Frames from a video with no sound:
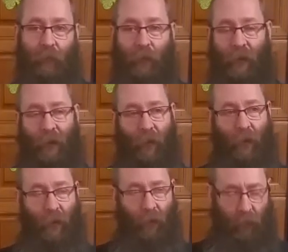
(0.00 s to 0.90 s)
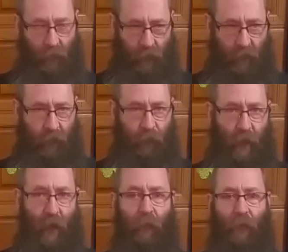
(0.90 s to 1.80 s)
We're here on a
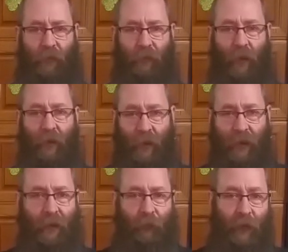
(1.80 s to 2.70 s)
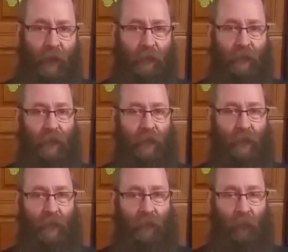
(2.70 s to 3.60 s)
fabulous Sunday evening
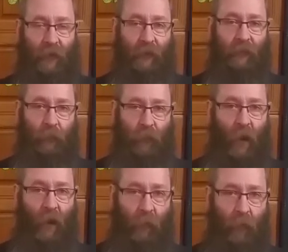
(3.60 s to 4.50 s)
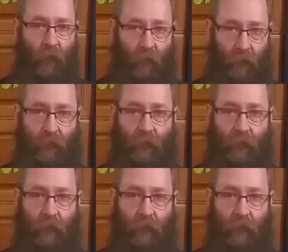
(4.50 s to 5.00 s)
making some yard bird.